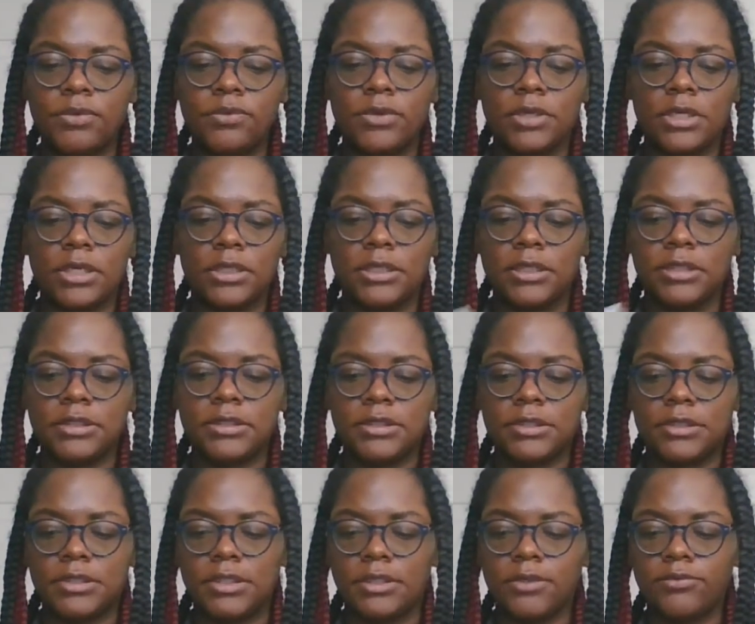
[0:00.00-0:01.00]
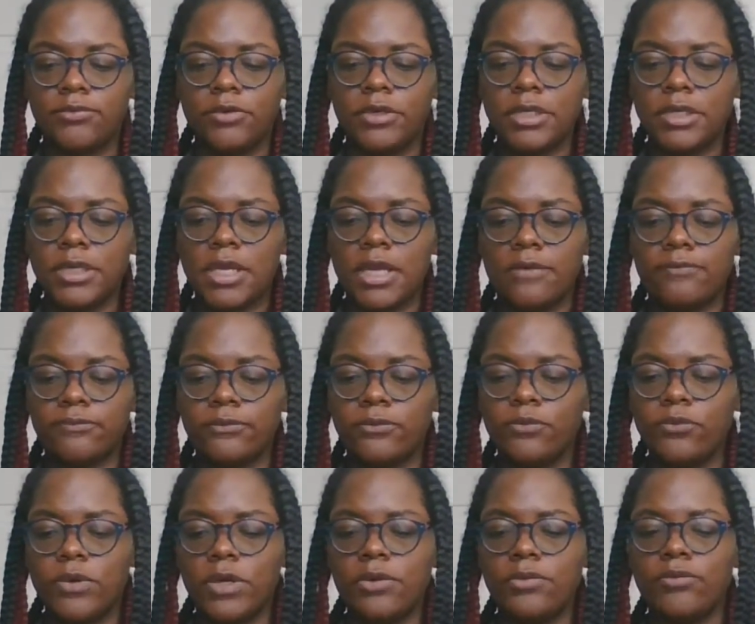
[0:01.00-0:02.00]
what I need to see. What have
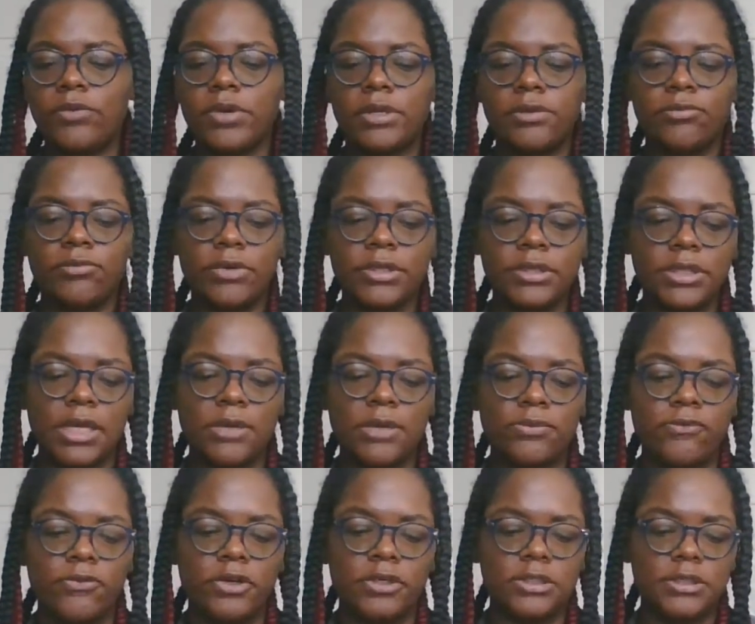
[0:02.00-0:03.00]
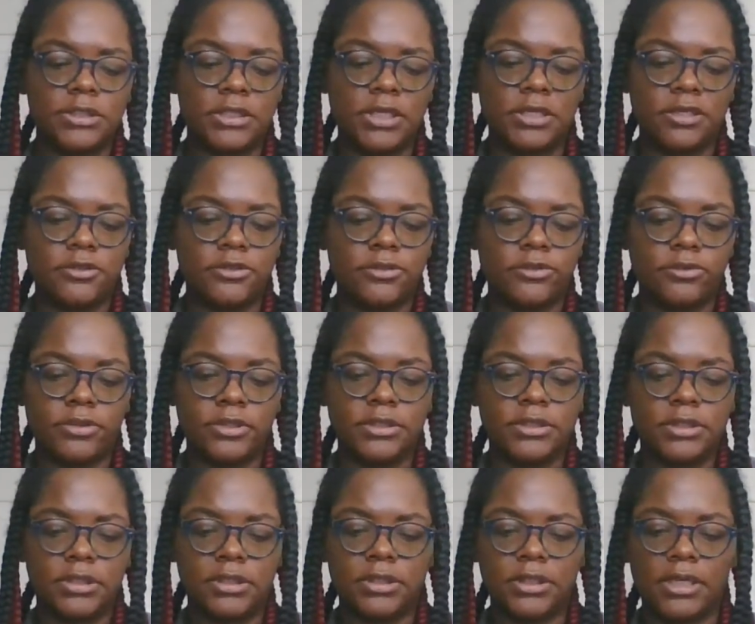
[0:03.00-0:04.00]
what what what they want to say to Taurus
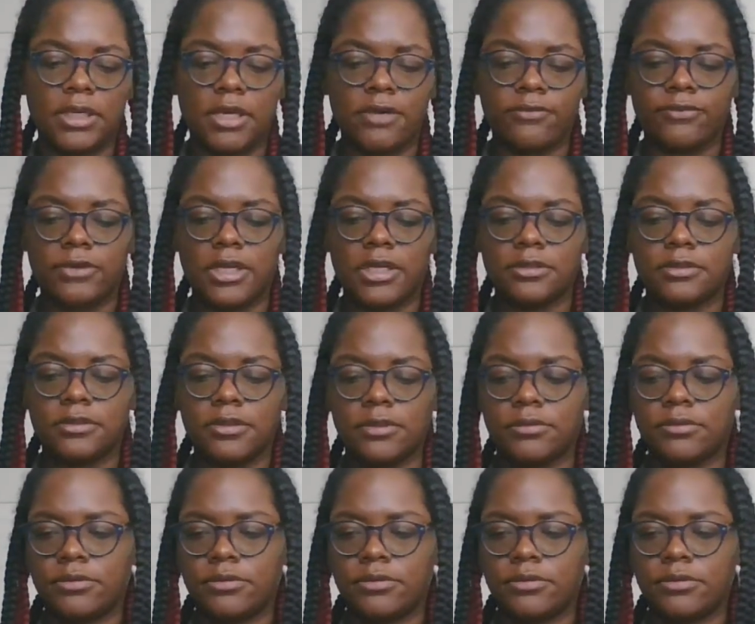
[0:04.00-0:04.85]
that they have not told